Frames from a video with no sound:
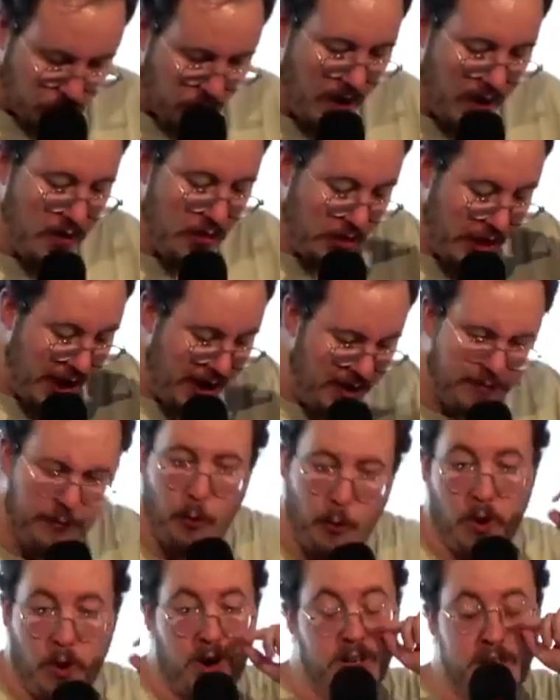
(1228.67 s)

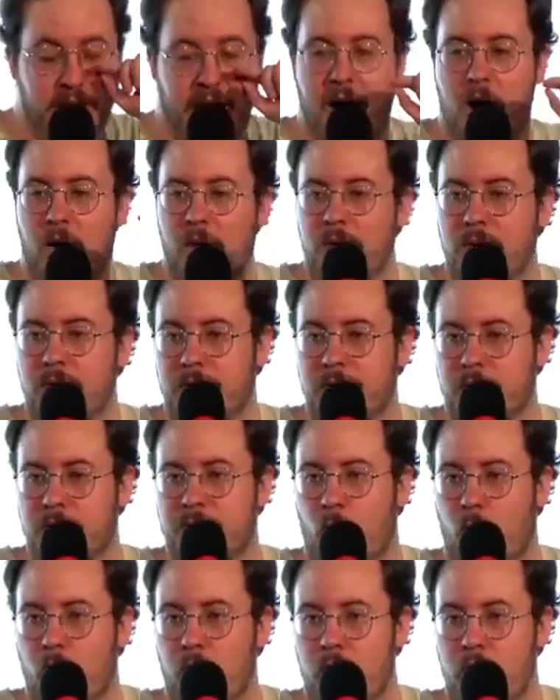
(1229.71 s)
Therefore, now, verse
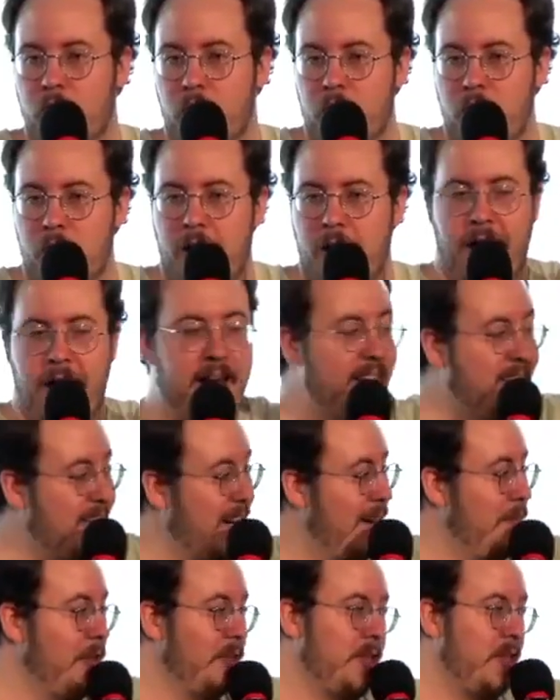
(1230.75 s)
4,
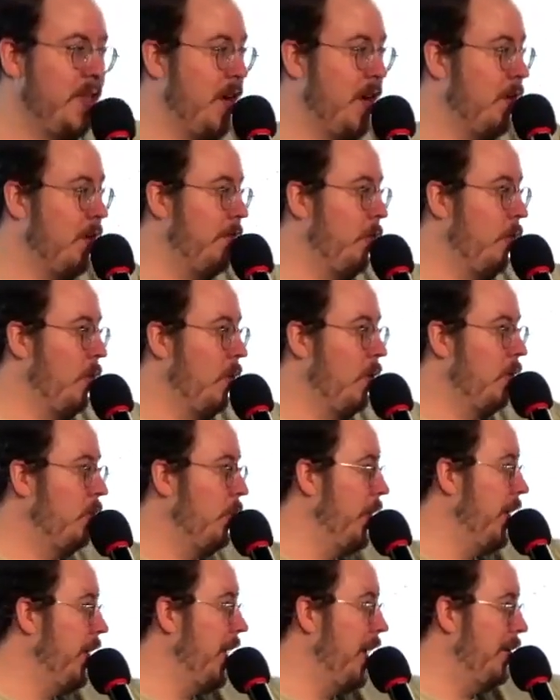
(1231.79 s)
anytime there's a therefore,
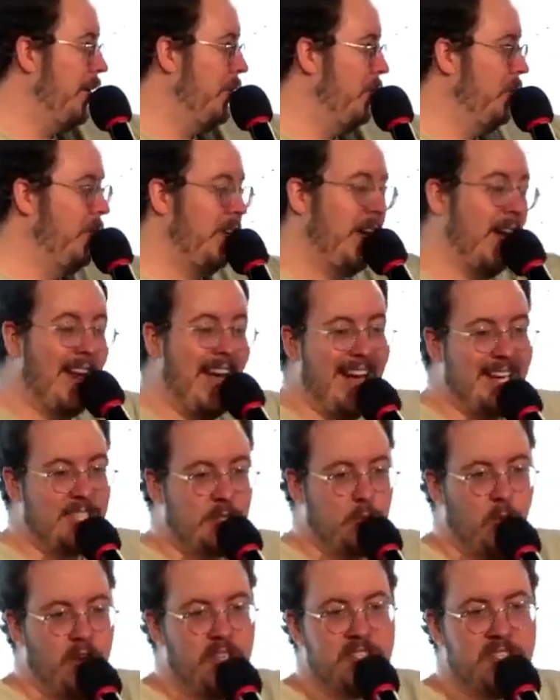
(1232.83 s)
what do you got to do? You got to
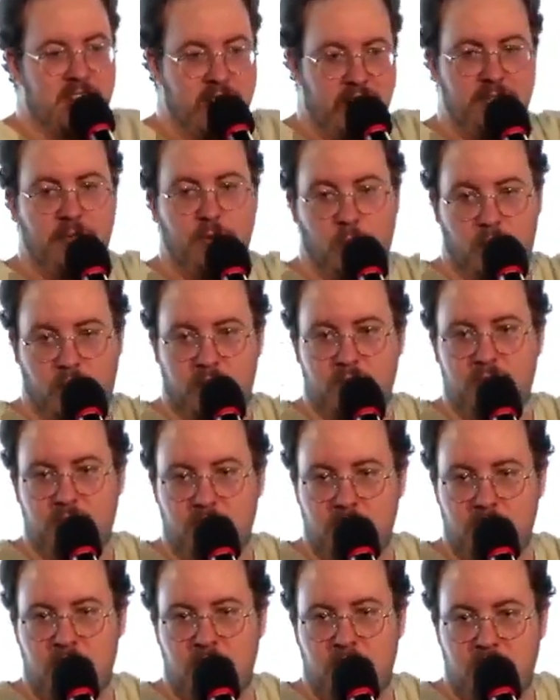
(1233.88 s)
ask what it's there for,
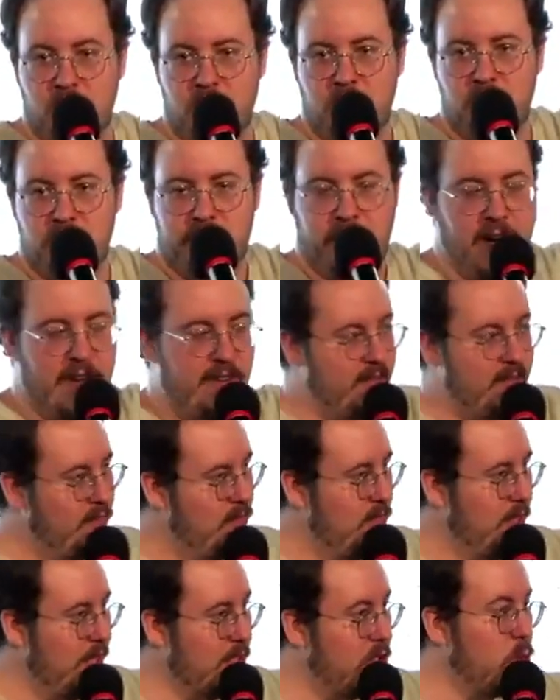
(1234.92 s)
okay?
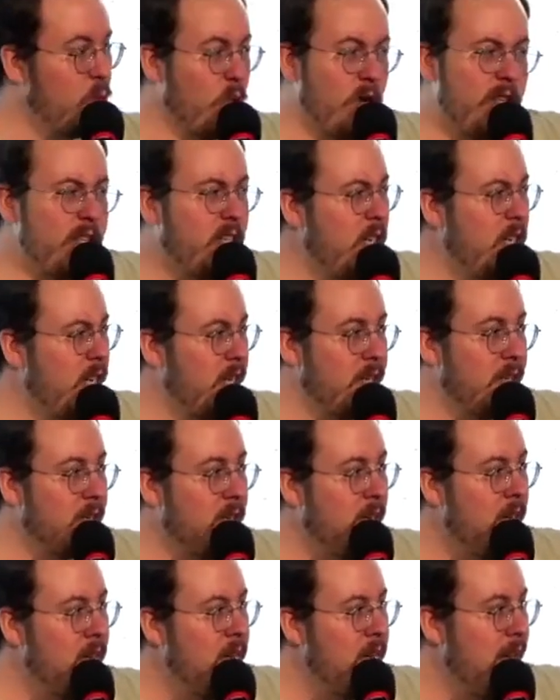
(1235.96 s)
This is really good.
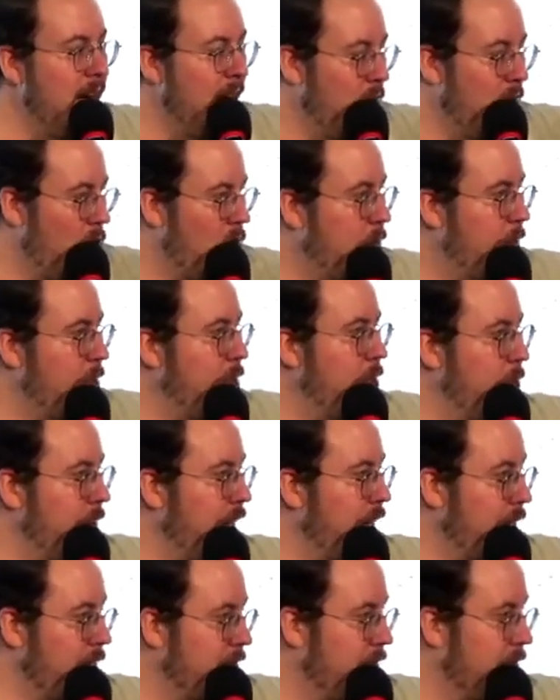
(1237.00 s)
In
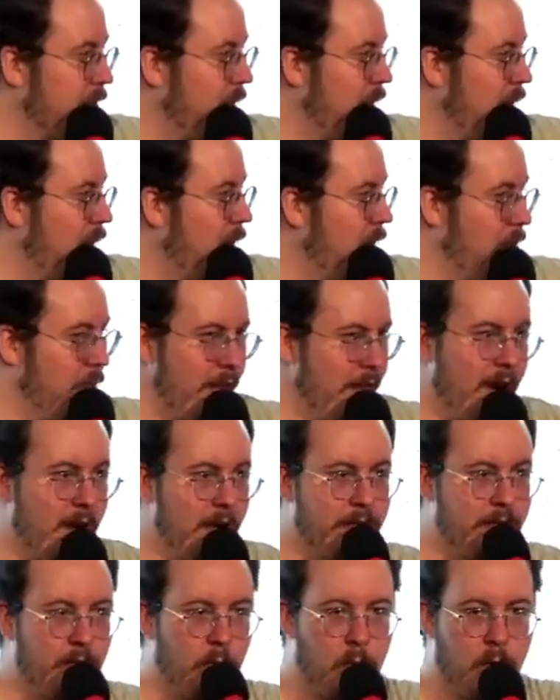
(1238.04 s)
hermeneutics, uh,
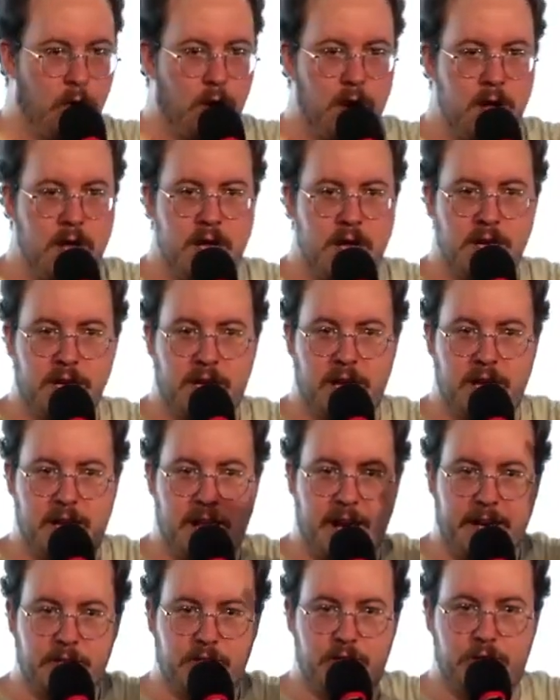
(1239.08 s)
therefore
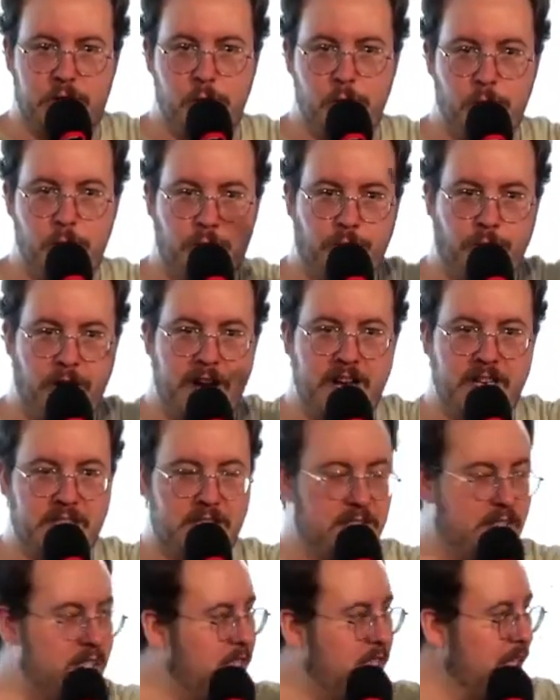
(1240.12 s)
connects two
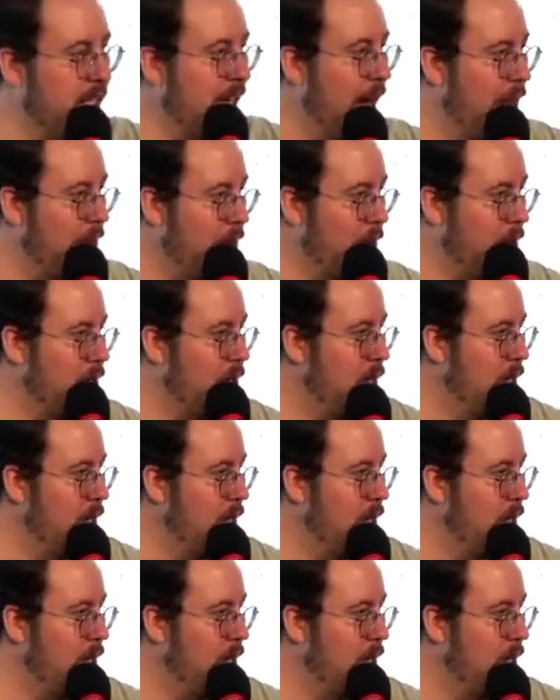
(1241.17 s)
phrases together.